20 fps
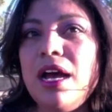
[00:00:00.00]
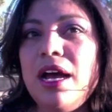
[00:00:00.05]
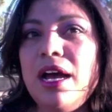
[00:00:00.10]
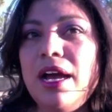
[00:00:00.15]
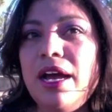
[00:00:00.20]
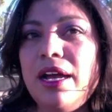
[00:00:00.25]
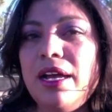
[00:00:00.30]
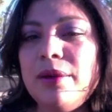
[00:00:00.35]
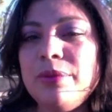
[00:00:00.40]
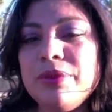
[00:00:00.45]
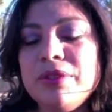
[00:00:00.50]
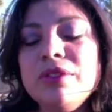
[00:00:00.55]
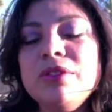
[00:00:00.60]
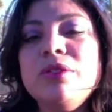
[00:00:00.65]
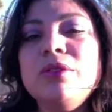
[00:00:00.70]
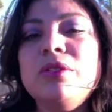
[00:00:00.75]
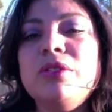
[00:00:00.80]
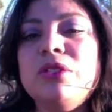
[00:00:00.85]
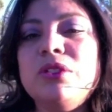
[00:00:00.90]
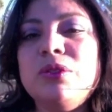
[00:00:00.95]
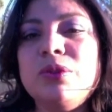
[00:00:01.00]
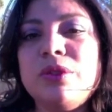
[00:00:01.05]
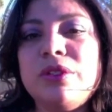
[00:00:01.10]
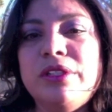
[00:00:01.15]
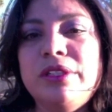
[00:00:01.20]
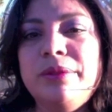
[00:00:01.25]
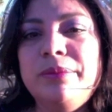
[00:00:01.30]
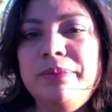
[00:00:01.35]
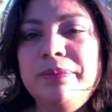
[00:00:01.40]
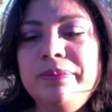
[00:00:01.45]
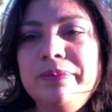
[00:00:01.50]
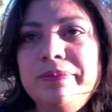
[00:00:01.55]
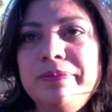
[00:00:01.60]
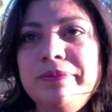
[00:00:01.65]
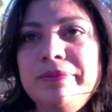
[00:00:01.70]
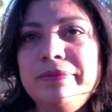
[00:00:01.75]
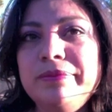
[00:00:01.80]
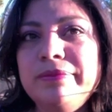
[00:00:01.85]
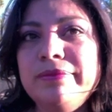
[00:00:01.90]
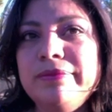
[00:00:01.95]
I absolutely adore him.
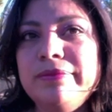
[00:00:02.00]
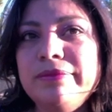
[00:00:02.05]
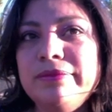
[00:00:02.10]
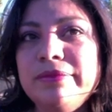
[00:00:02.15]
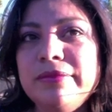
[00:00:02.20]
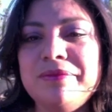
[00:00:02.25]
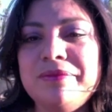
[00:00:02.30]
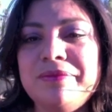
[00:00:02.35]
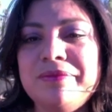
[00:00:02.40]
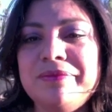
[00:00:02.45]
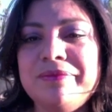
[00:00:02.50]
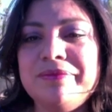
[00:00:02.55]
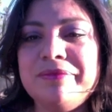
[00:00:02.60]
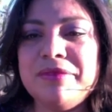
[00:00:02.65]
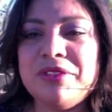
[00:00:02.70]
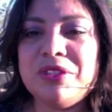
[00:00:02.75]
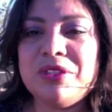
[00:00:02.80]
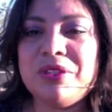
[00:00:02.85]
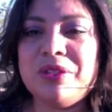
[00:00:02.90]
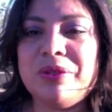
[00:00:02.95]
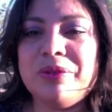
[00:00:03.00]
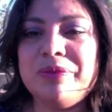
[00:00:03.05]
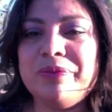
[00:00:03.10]
So,